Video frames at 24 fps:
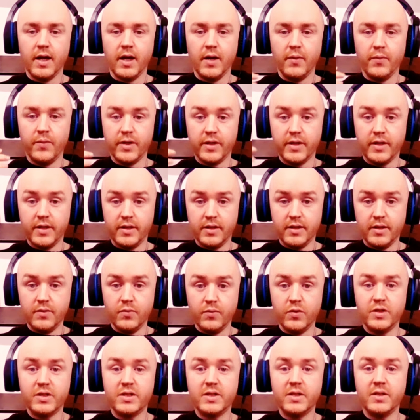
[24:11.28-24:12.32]
And
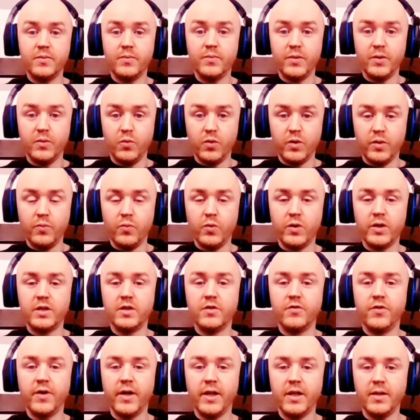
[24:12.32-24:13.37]
we
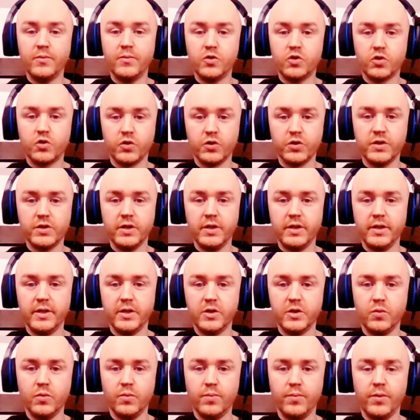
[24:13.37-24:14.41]
develop trust in
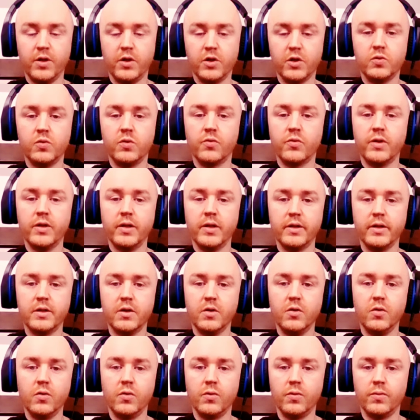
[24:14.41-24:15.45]
this because we realize,
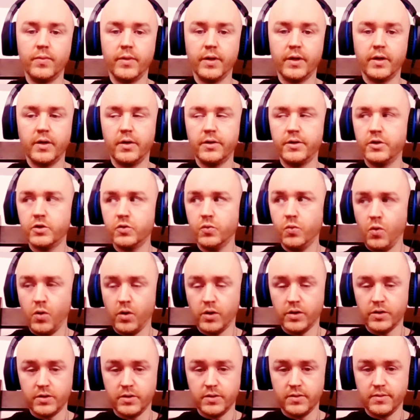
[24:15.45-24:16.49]
oh my God, this
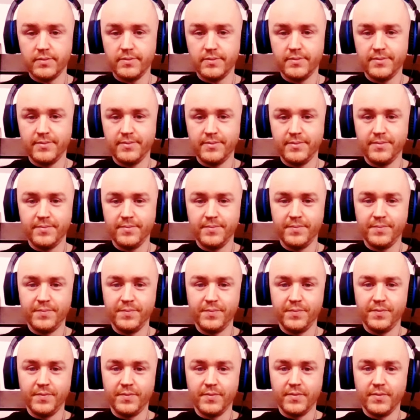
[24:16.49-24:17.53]
works.
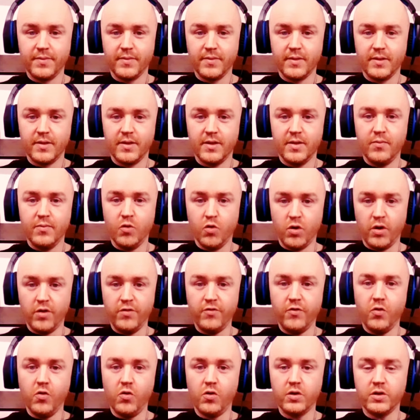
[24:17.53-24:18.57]
The more I
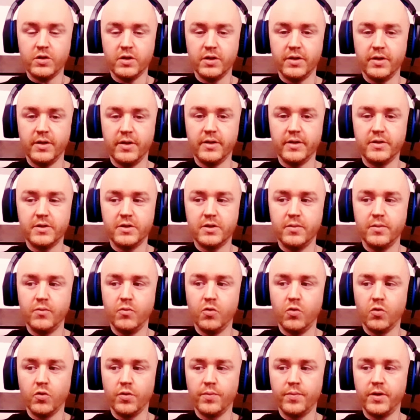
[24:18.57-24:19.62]
focus on this, the
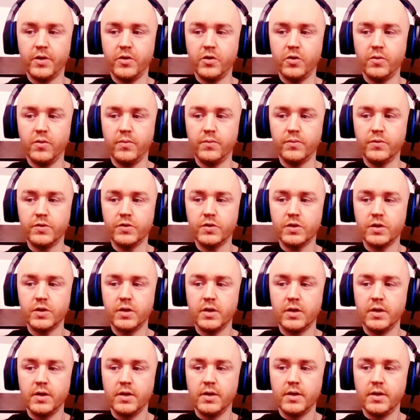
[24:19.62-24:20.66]
more it becomes
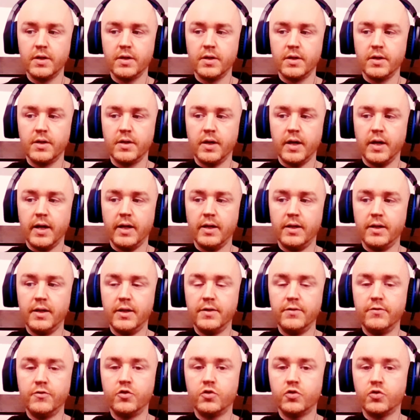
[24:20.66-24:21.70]
a
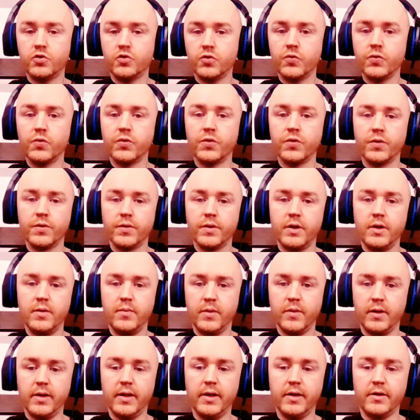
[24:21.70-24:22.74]
lived truth in
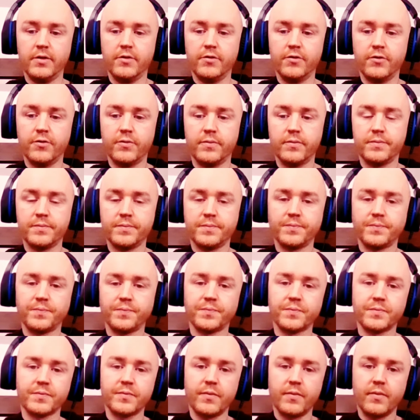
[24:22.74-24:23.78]
my life.
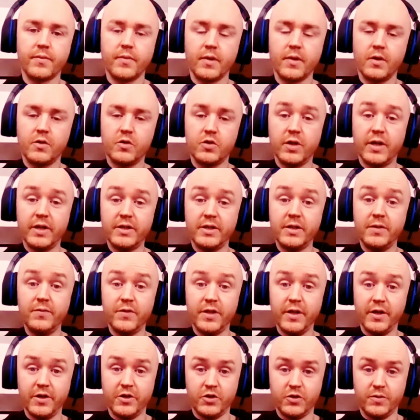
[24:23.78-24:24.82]
So that's the
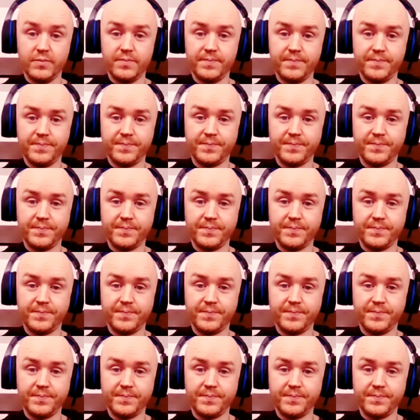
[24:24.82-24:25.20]
invitation.